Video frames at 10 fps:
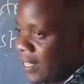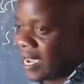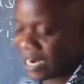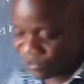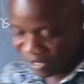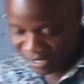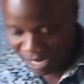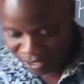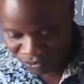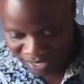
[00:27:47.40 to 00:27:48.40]
They are
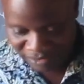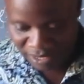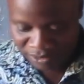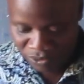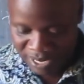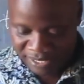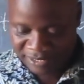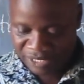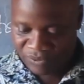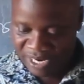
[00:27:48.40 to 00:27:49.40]

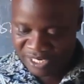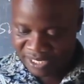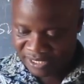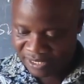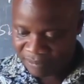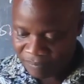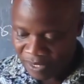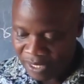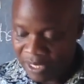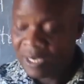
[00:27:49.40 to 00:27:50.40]
tourist attractions.
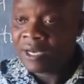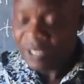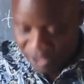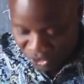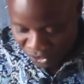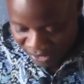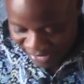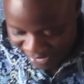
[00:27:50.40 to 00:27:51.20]
So